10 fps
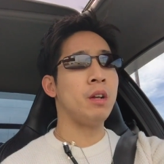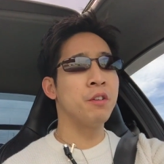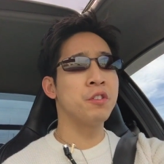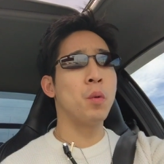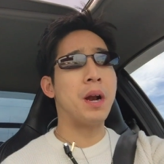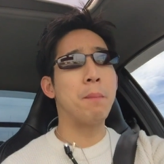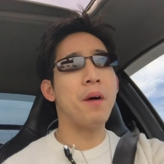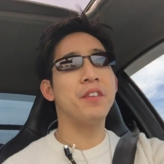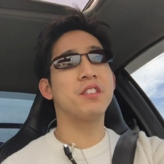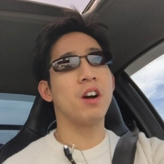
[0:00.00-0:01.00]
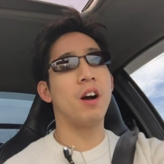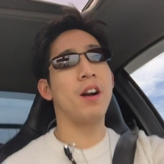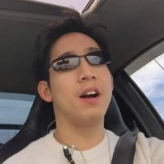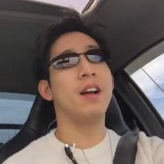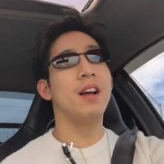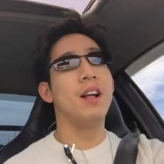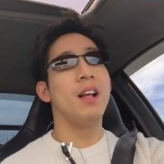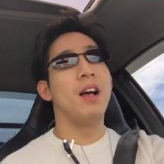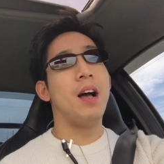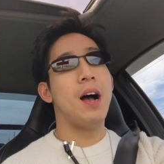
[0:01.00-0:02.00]
So when I bought this car,
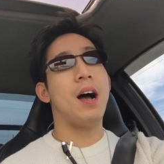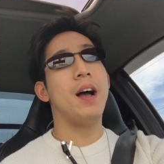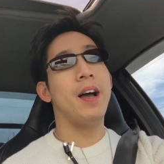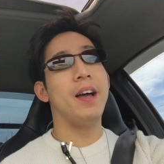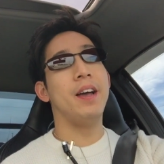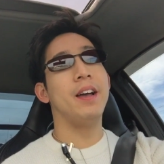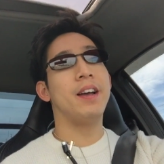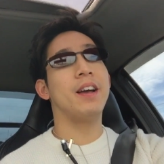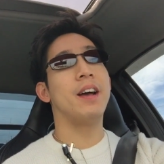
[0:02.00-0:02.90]
I